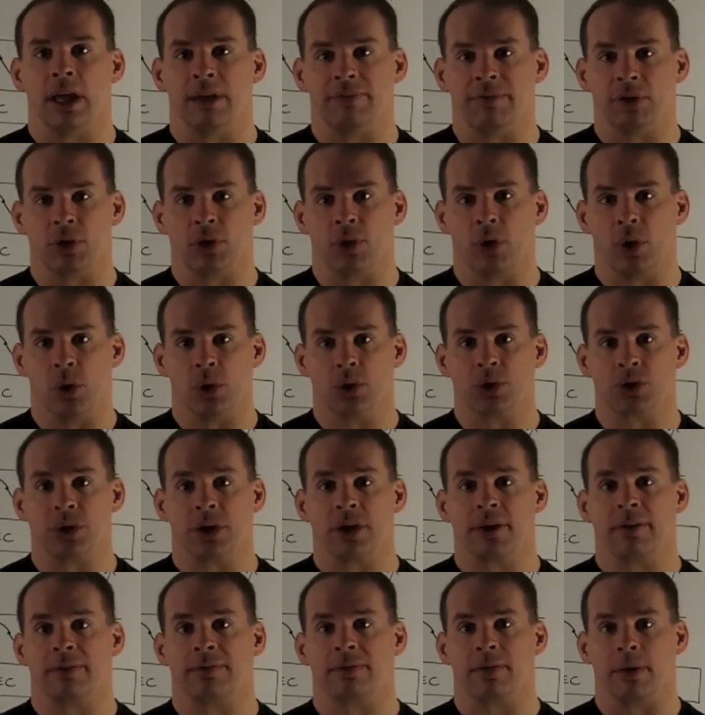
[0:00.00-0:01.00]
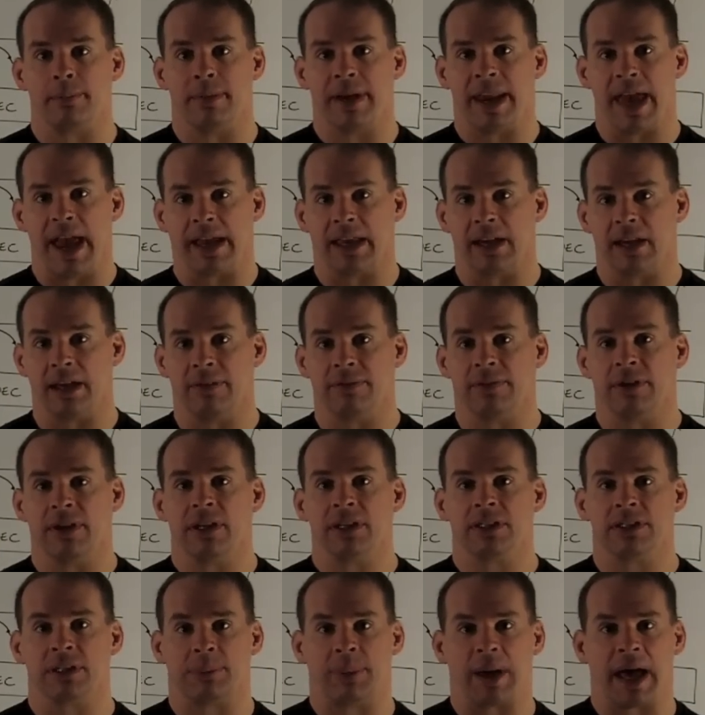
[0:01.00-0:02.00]
If it goes from negative
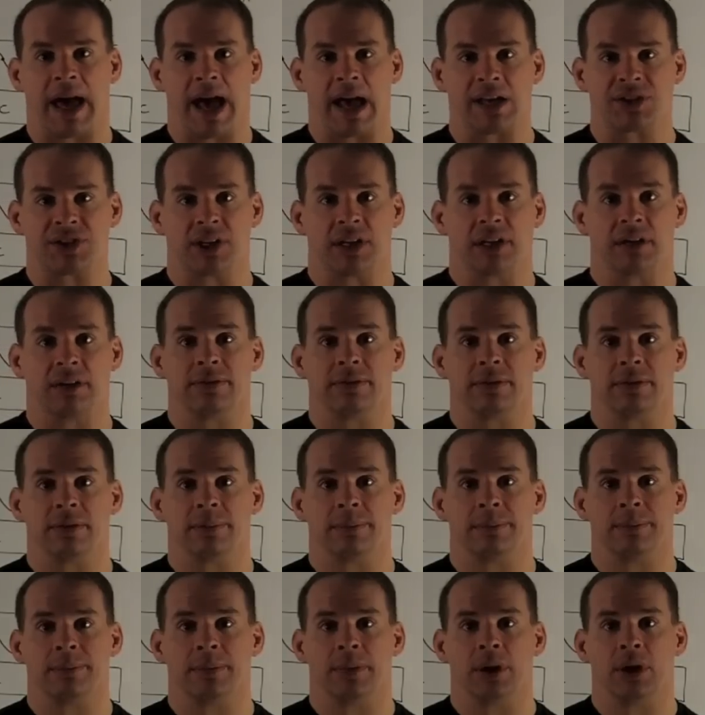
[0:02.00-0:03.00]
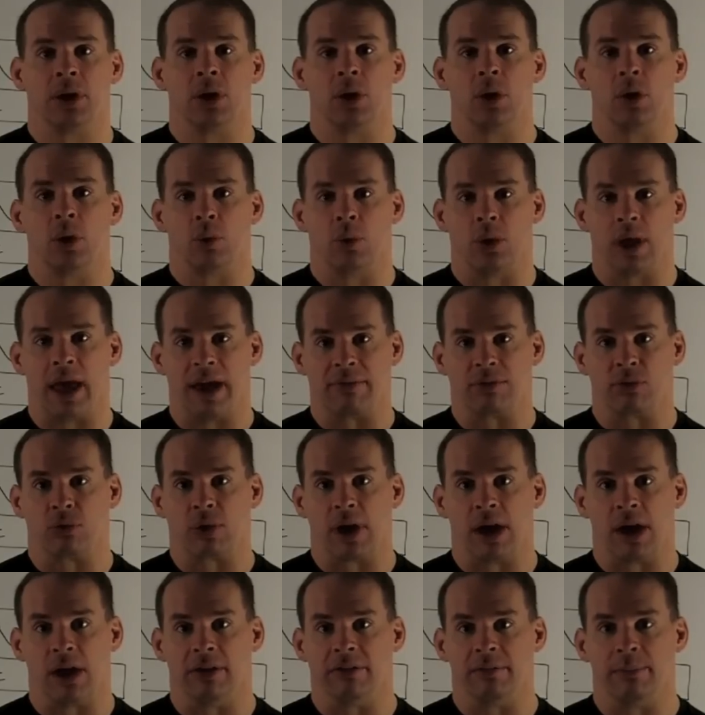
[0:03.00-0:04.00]
to positive, we'll have a
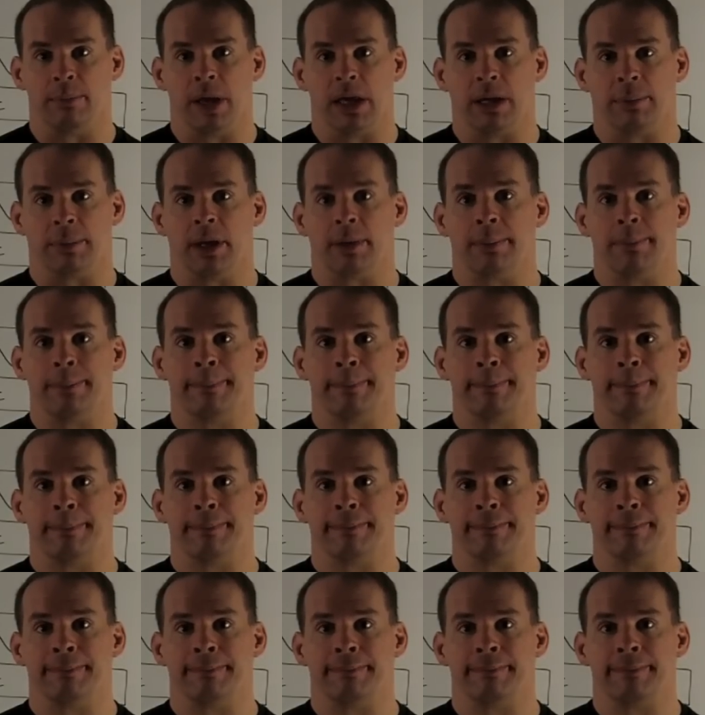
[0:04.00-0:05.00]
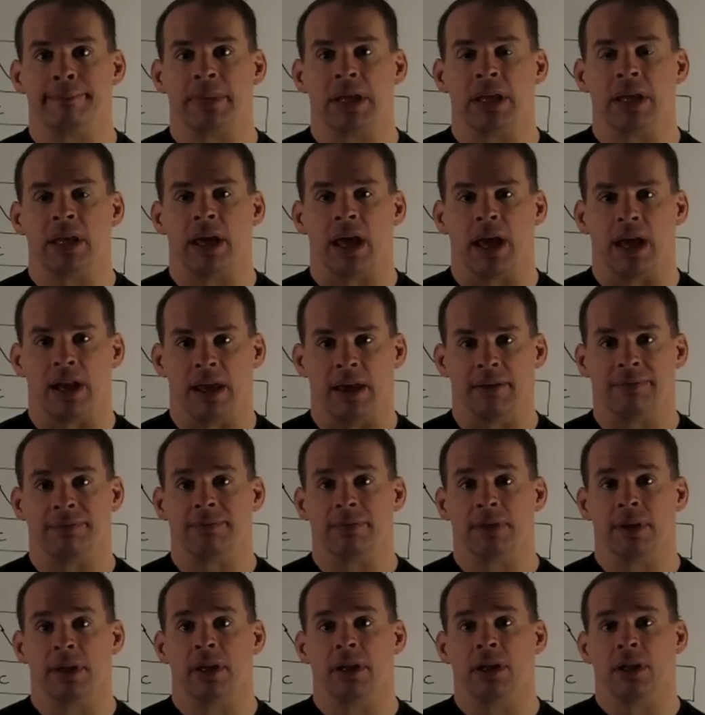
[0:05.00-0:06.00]
relative minimum. And if
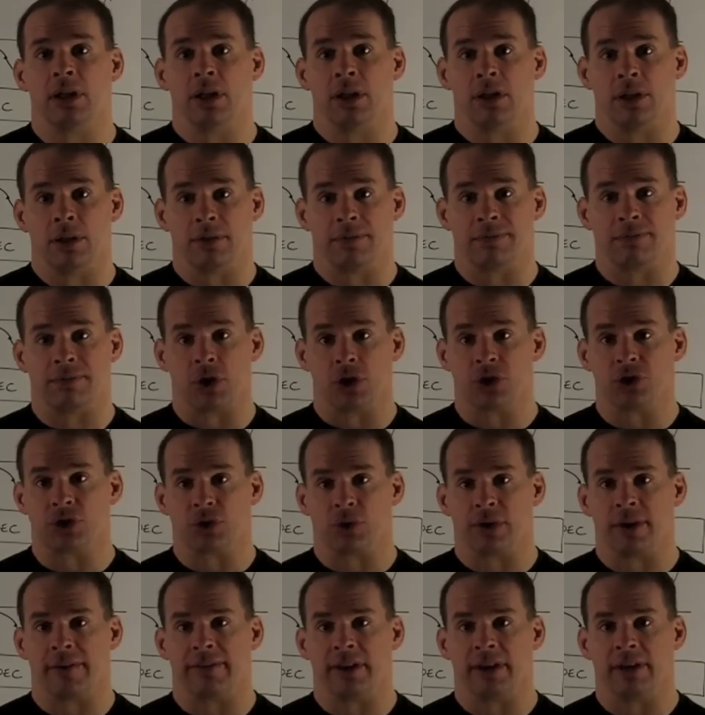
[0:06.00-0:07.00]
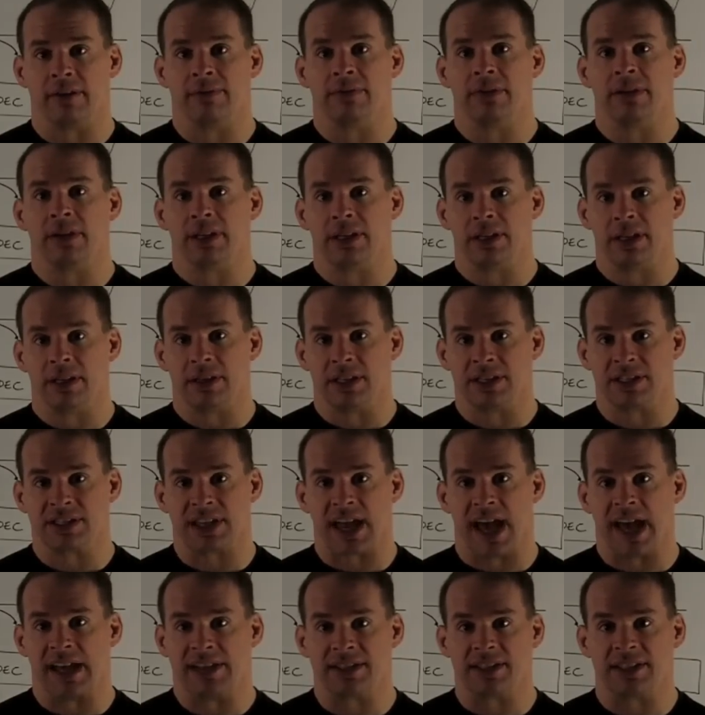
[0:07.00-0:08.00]
the first derivative, the
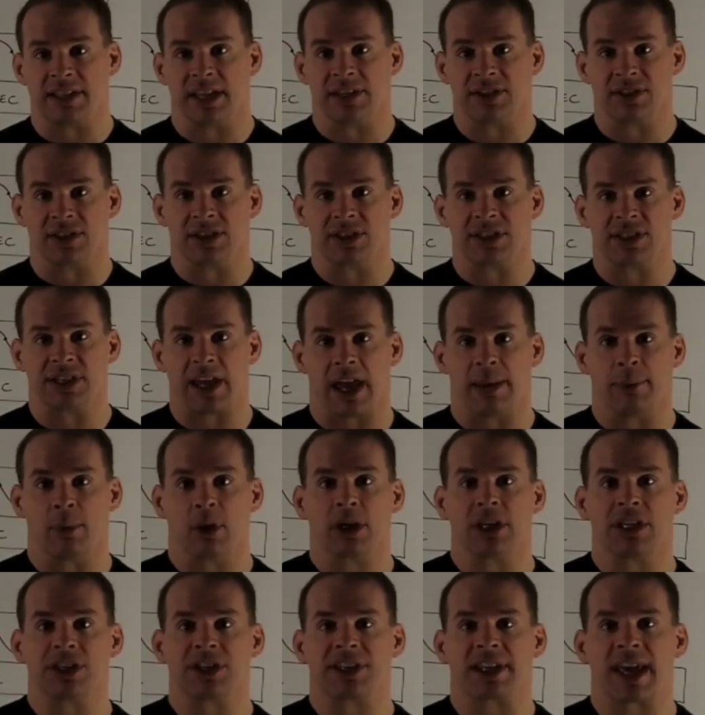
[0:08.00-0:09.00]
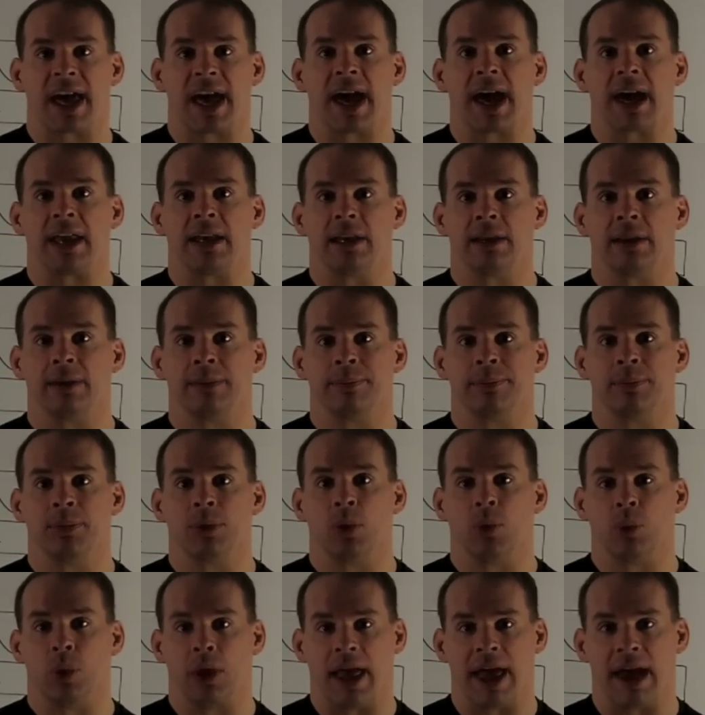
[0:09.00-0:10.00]
sign stays the same on each side,
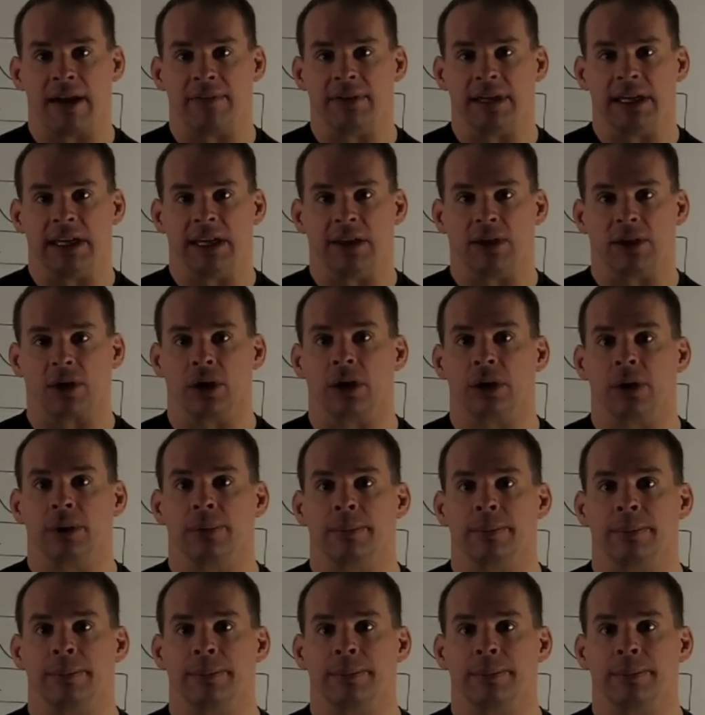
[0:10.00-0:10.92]
we'll have neither.